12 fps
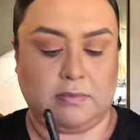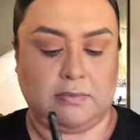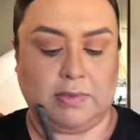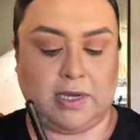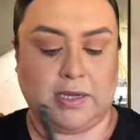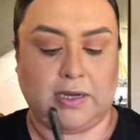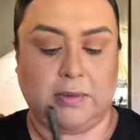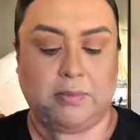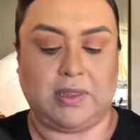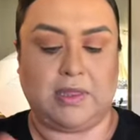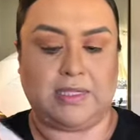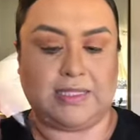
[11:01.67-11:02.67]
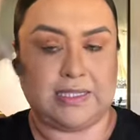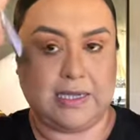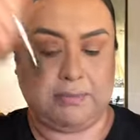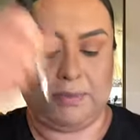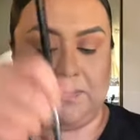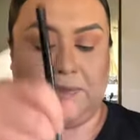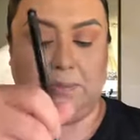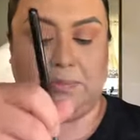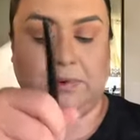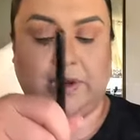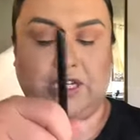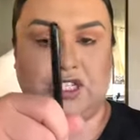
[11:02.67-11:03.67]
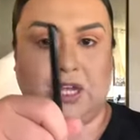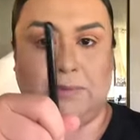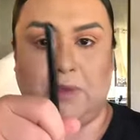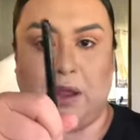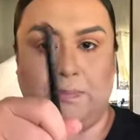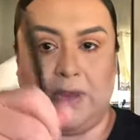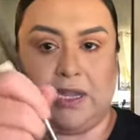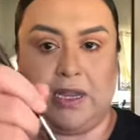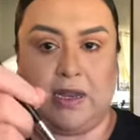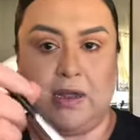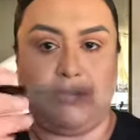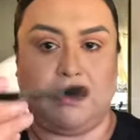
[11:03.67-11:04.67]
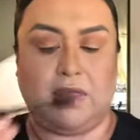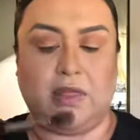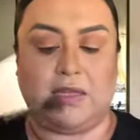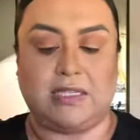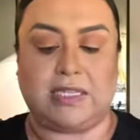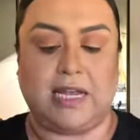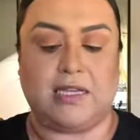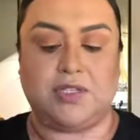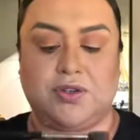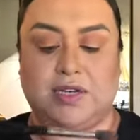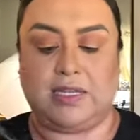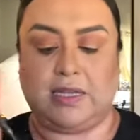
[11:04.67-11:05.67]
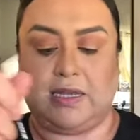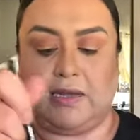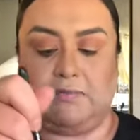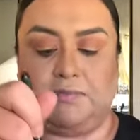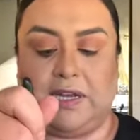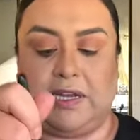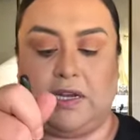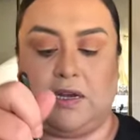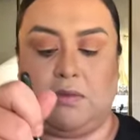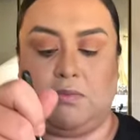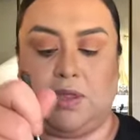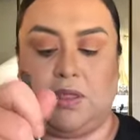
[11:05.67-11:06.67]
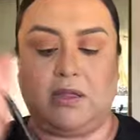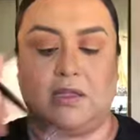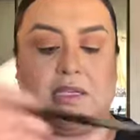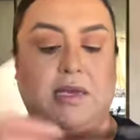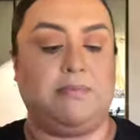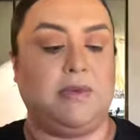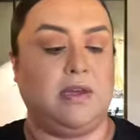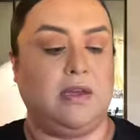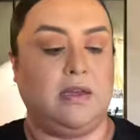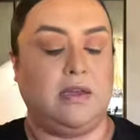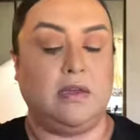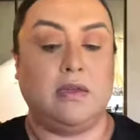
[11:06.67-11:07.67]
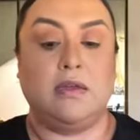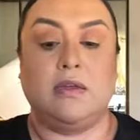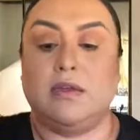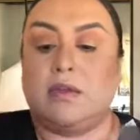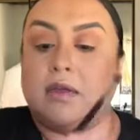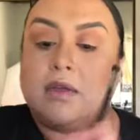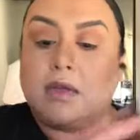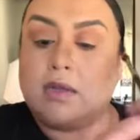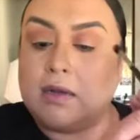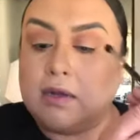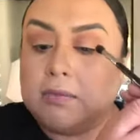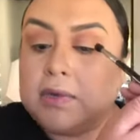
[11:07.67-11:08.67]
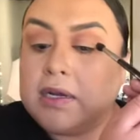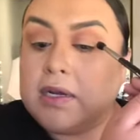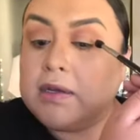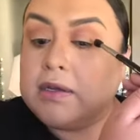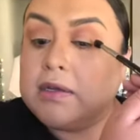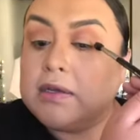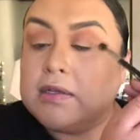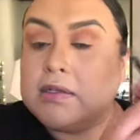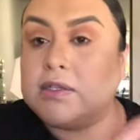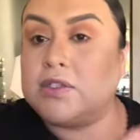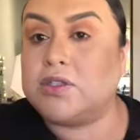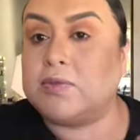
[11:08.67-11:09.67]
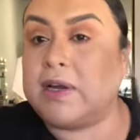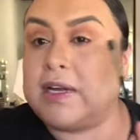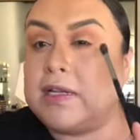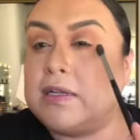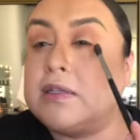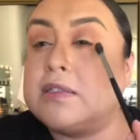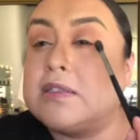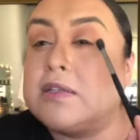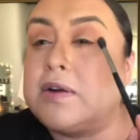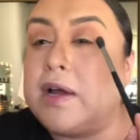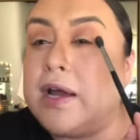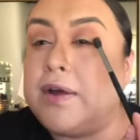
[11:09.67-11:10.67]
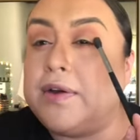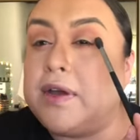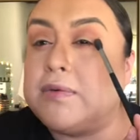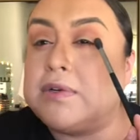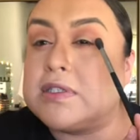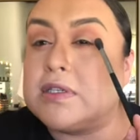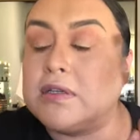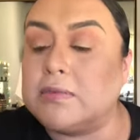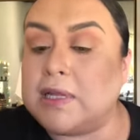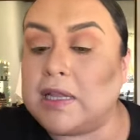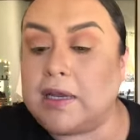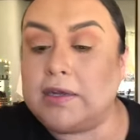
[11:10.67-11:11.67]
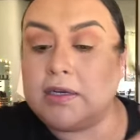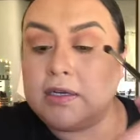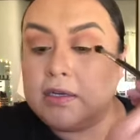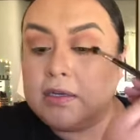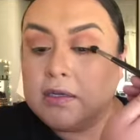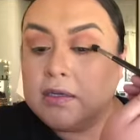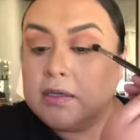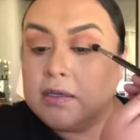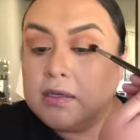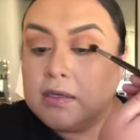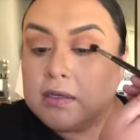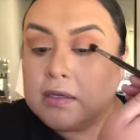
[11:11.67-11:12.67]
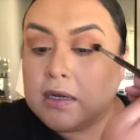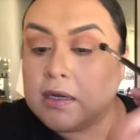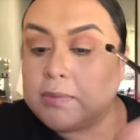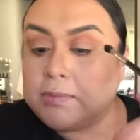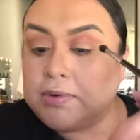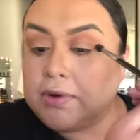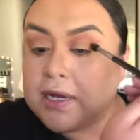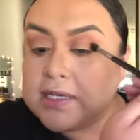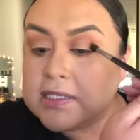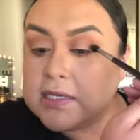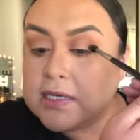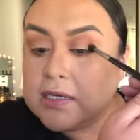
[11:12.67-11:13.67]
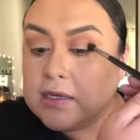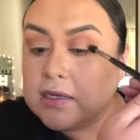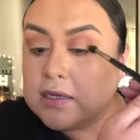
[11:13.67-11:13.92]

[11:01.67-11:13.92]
Pick it up with the tip of the brush. I'm not picking up with the sides or anything. I'm picking it up with the tip. And then I'm gonna directly in this little area where it's a little bit lighter, kind of press it